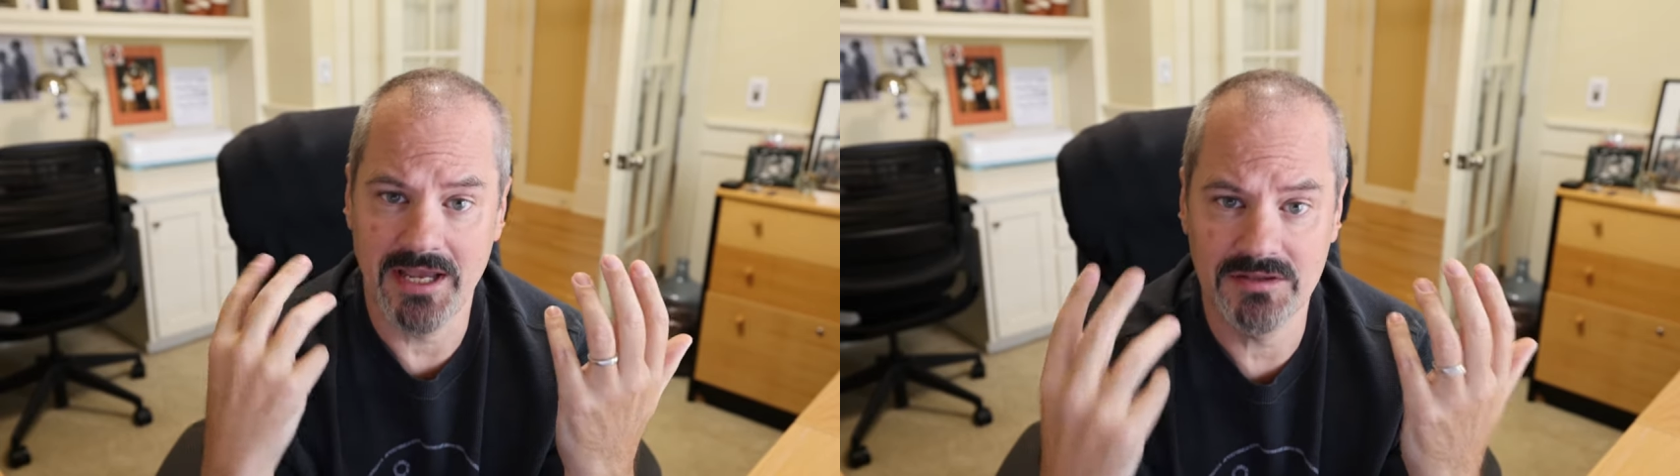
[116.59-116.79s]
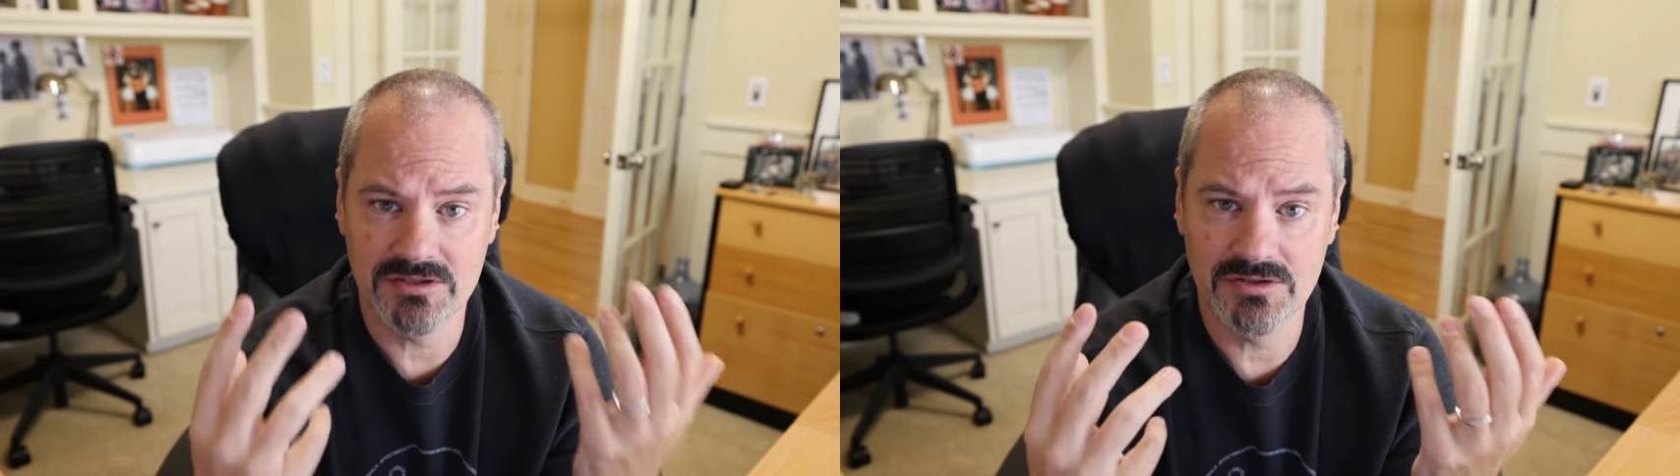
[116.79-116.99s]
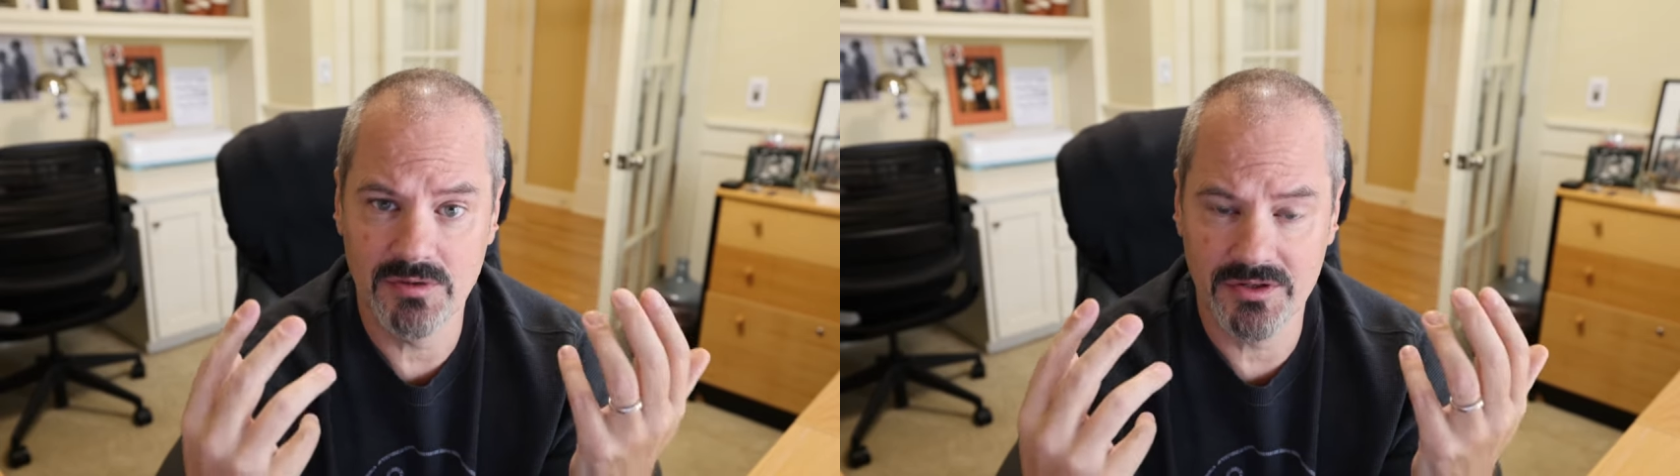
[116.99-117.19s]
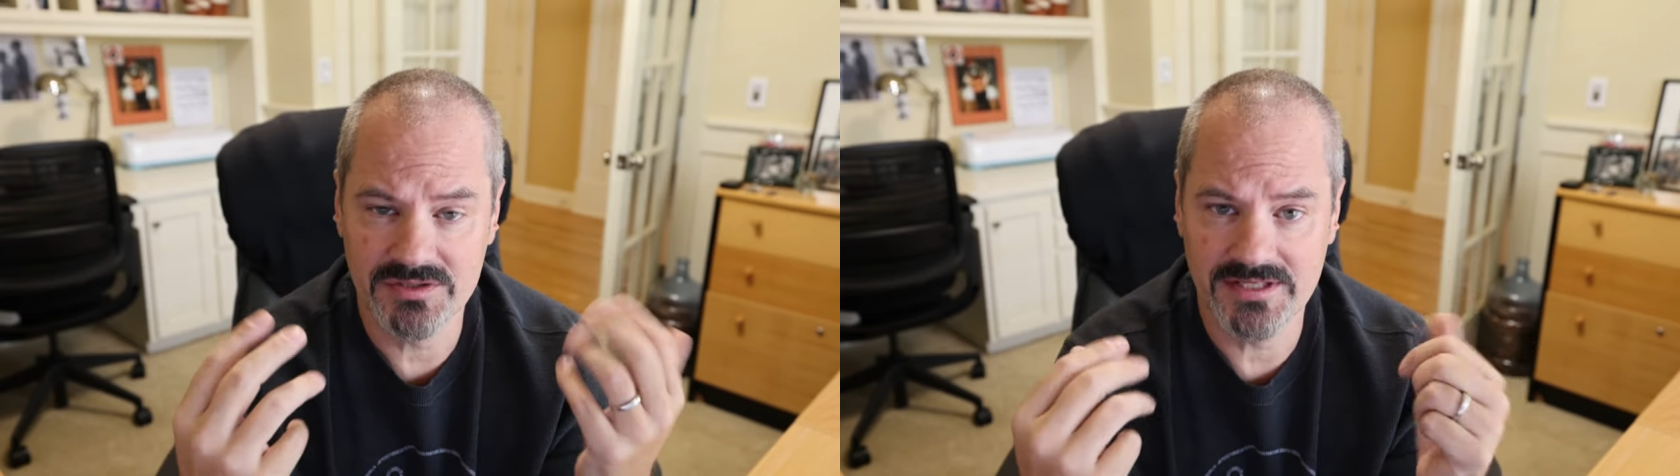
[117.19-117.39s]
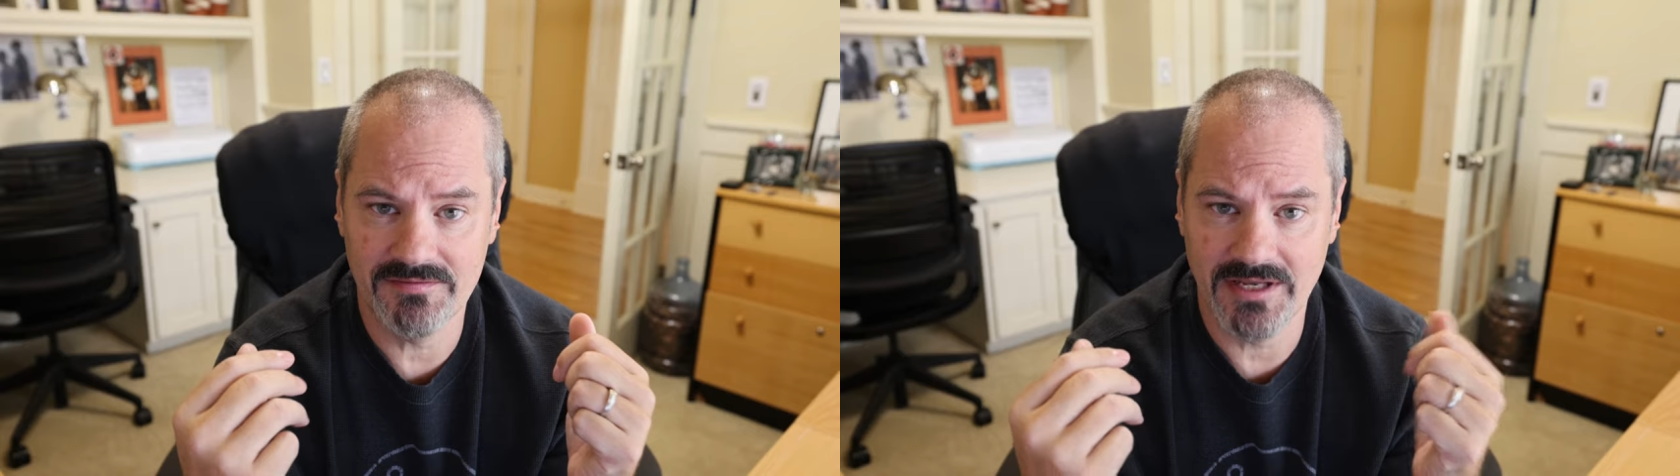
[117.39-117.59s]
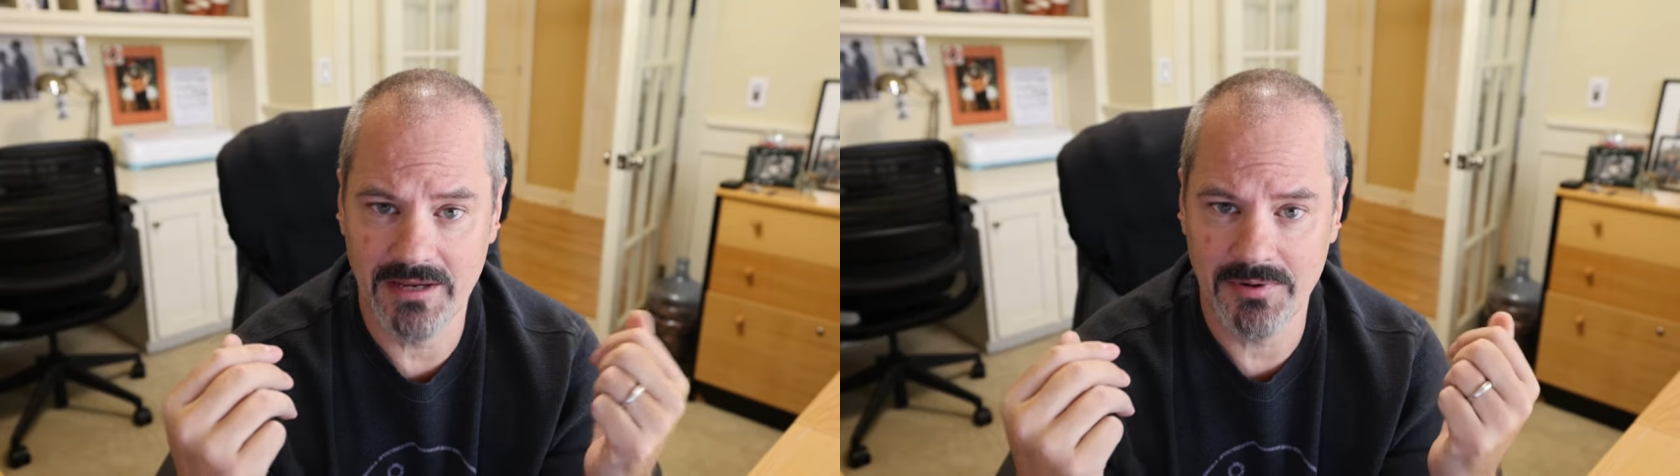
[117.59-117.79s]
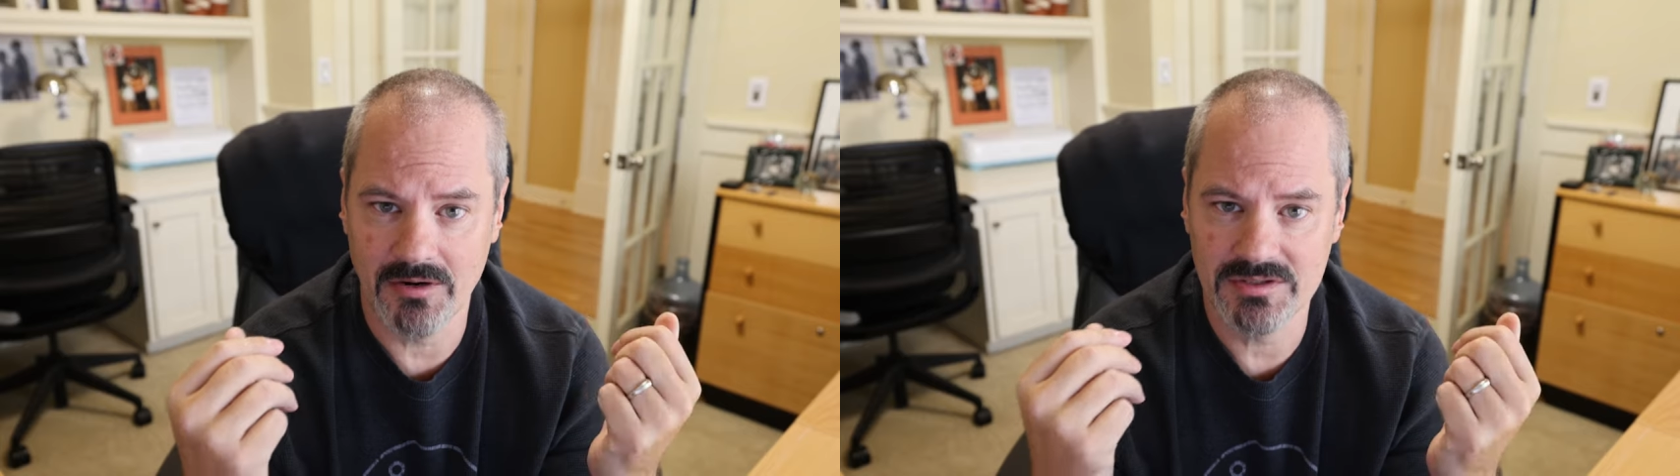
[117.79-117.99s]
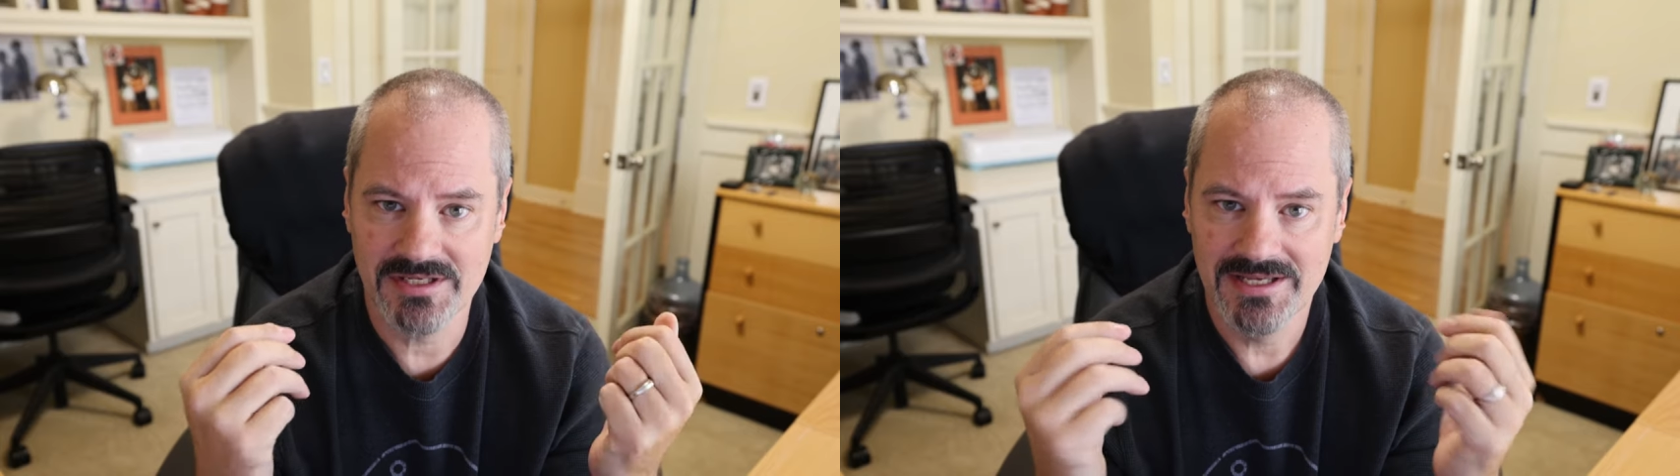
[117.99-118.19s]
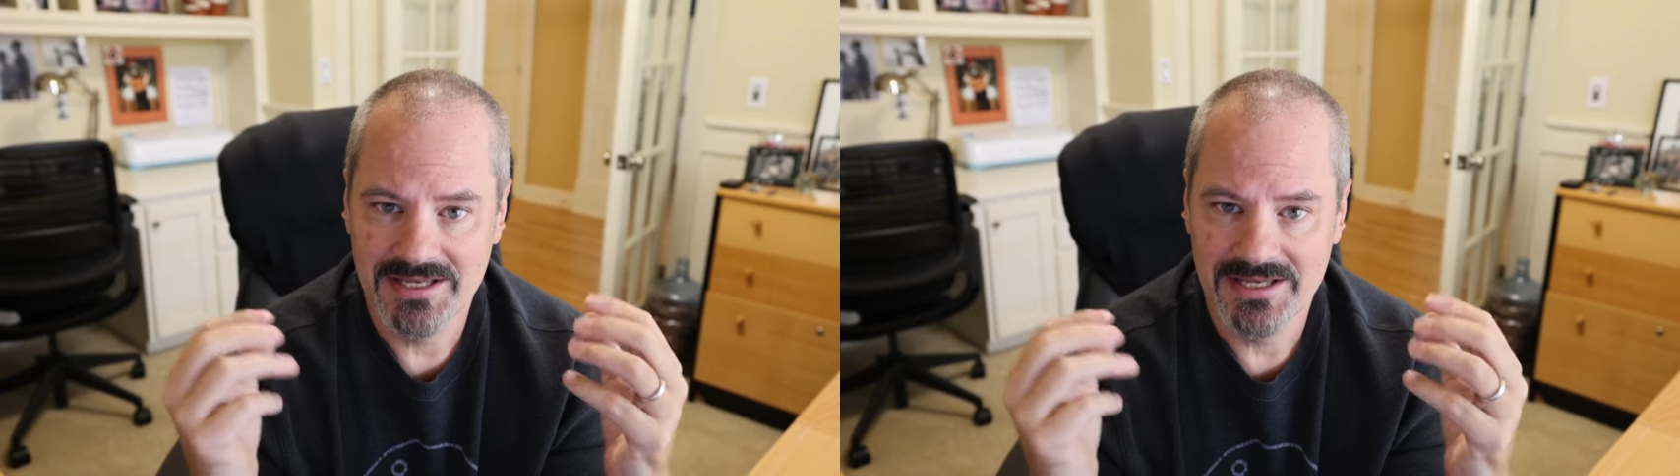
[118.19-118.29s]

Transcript: add the 270 amp hours,